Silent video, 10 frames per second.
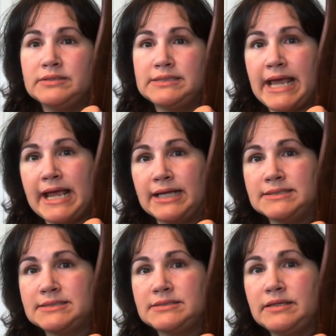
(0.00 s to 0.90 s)

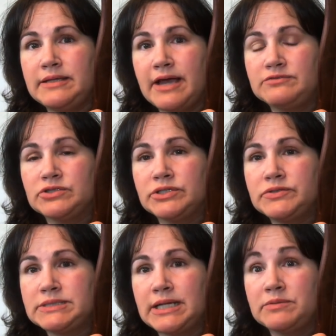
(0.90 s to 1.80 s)
dance in the
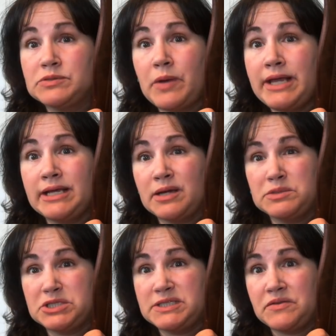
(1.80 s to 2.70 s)
afternoons and I was waiting. I
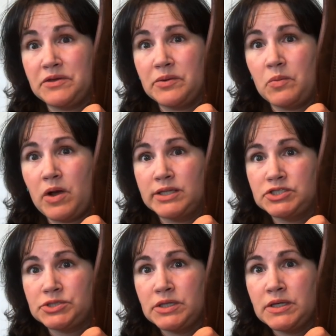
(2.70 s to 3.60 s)
would just sit there and
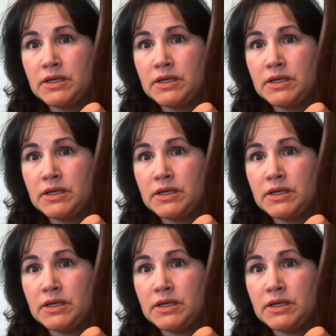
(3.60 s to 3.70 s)
watch